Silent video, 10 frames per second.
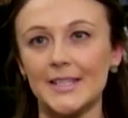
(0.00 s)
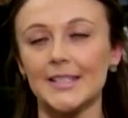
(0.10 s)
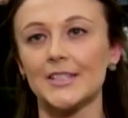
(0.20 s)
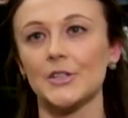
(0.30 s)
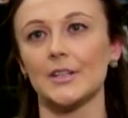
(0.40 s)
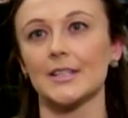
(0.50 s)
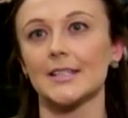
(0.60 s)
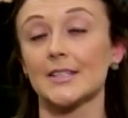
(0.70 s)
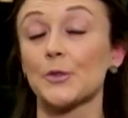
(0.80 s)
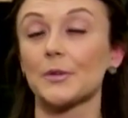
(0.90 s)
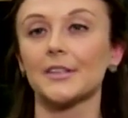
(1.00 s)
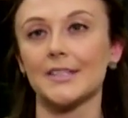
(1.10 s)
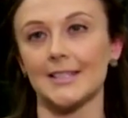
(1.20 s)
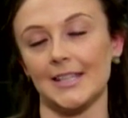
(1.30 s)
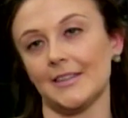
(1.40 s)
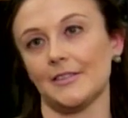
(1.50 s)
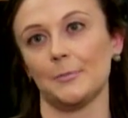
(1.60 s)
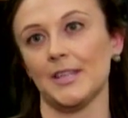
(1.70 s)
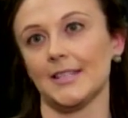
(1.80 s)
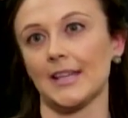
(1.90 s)
of BC Students is thrilled to see that
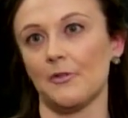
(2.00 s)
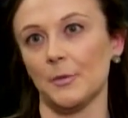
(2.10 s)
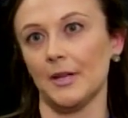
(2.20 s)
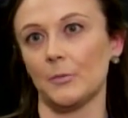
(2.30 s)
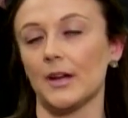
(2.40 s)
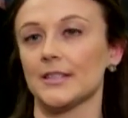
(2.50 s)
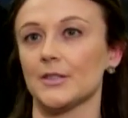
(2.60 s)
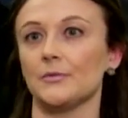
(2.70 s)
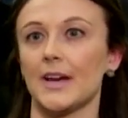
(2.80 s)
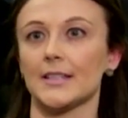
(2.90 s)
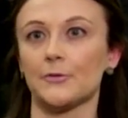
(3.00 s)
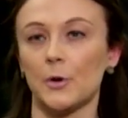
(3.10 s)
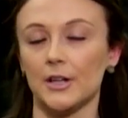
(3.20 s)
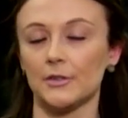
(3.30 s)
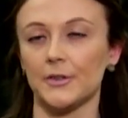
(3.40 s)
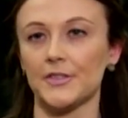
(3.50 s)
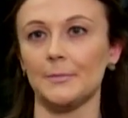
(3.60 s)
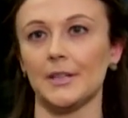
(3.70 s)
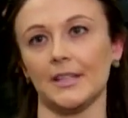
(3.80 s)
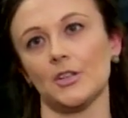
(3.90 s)
the BC government wants to invest
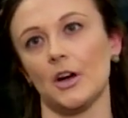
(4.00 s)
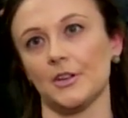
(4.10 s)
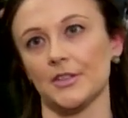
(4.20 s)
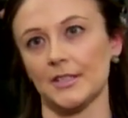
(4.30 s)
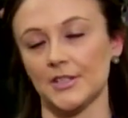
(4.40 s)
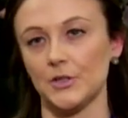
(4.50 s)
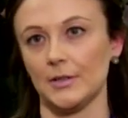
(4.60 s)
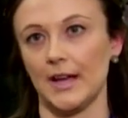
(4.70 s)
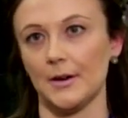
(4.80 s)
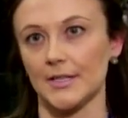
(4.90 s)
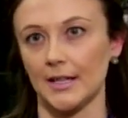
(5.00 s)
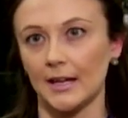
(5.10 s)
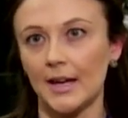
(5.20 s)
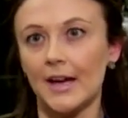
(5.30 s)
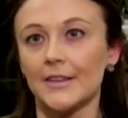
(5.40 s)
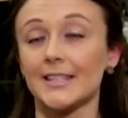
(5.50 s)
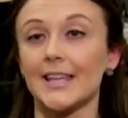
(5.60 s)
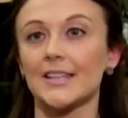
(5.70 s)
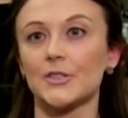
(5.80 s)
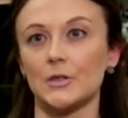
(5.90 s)
$450 million into student housing.
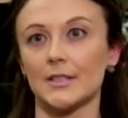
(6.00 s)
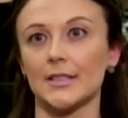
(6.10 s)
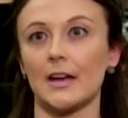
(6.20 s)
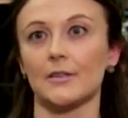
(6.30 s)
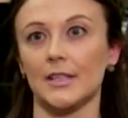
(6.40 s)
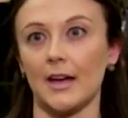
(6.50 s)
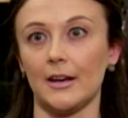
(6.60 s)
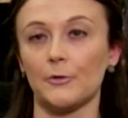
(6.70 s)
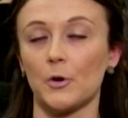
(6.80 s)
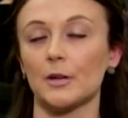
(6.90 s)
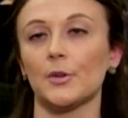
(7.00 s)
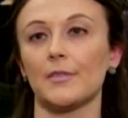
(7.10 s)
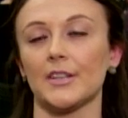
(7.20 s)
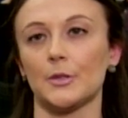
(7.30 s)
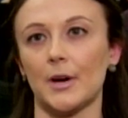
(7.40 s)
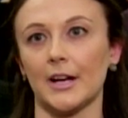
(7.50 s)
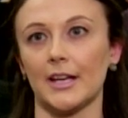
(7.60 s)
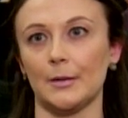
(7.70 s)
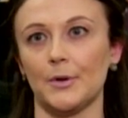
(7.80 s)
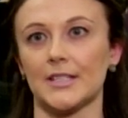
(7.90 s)
This takes students out of the unaffordable rental
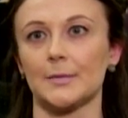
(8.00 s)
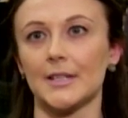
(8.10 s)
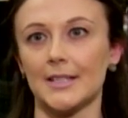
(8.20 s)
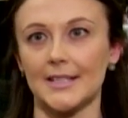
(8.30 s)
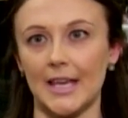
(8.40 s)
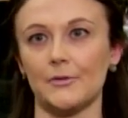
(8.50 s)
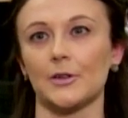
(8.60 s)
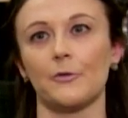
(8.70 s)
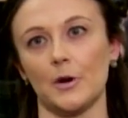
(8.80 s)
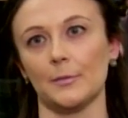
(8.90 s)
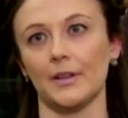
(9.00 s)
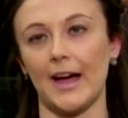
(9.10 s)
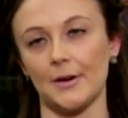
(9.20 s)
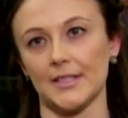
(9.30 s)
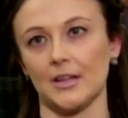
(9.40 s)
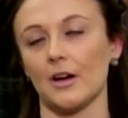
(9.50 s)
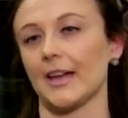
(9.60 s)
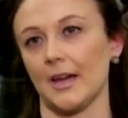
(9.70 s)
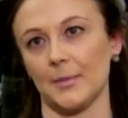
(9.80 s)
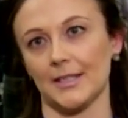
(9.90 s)
market and puts them into safe and affordable housing
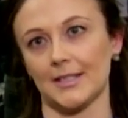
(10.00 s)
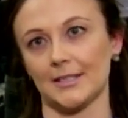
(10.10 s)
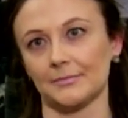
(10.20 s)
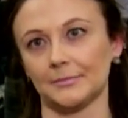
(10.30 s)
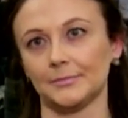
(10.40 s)
on campus.